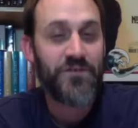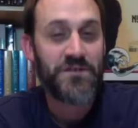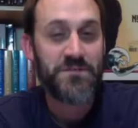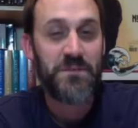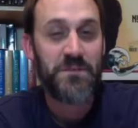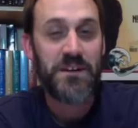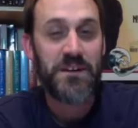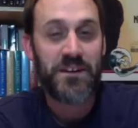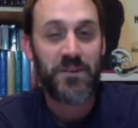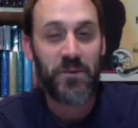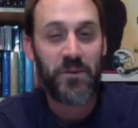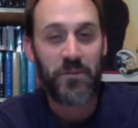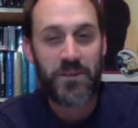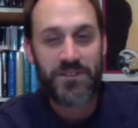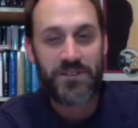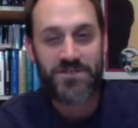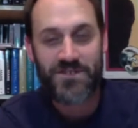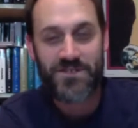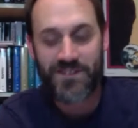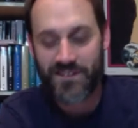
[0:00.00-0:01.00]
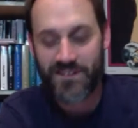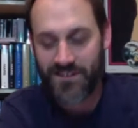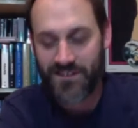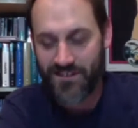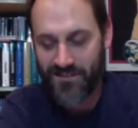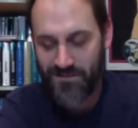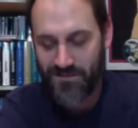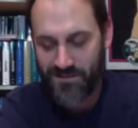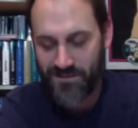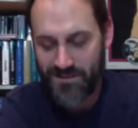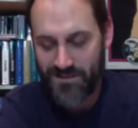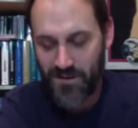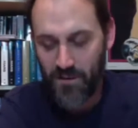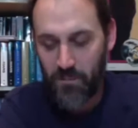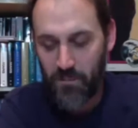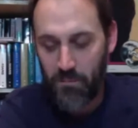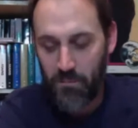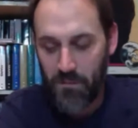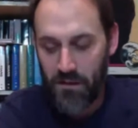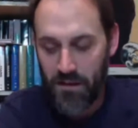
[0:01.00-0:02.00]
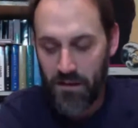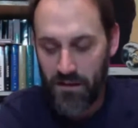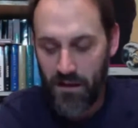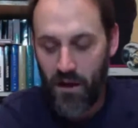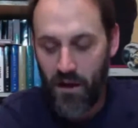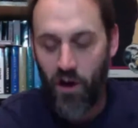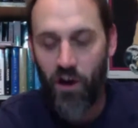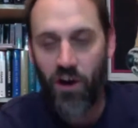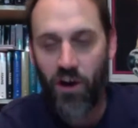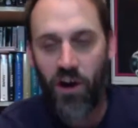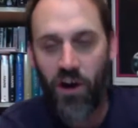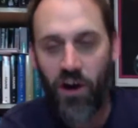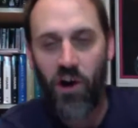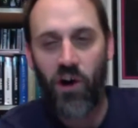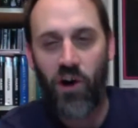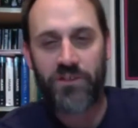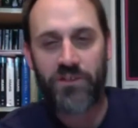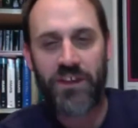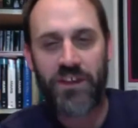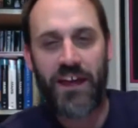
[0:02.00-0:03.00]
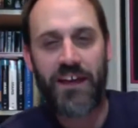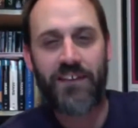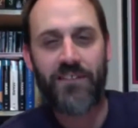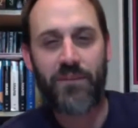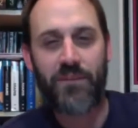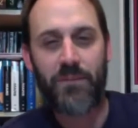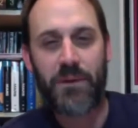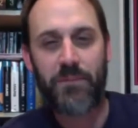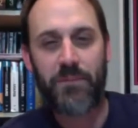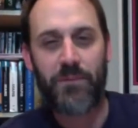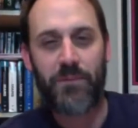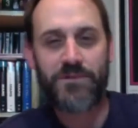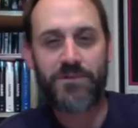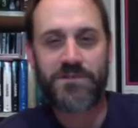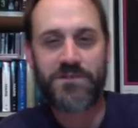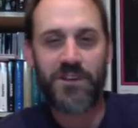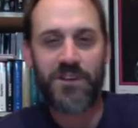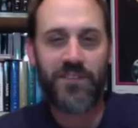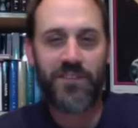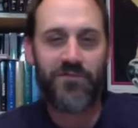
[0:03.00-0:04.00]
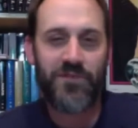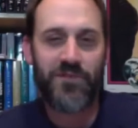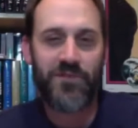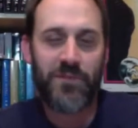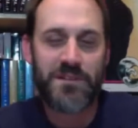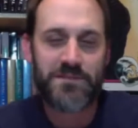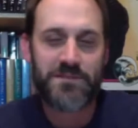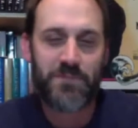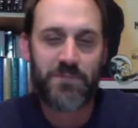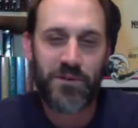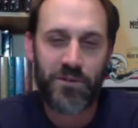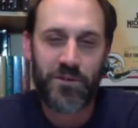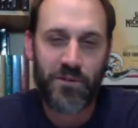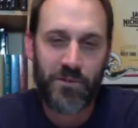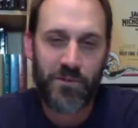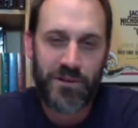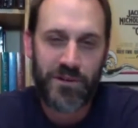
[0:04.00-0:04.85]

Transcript: You speak Norwegian. So all 10 of the people who saw the film that spoke Norwegian